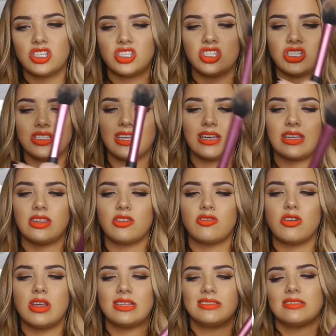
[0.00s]
It's just like, they're,
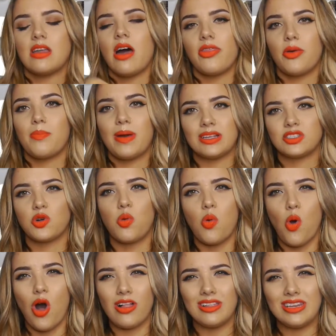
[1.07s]
it's not the best
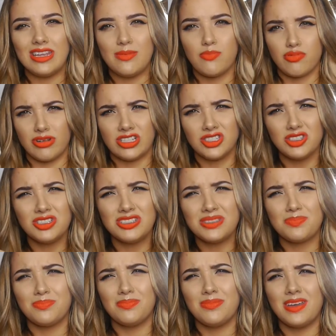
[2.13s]
quality
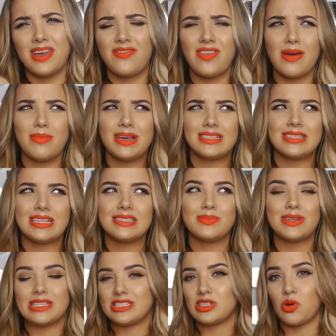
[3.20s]
bristles, if that makes sense,
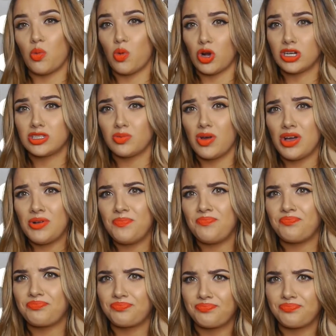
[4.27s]
but it still works well,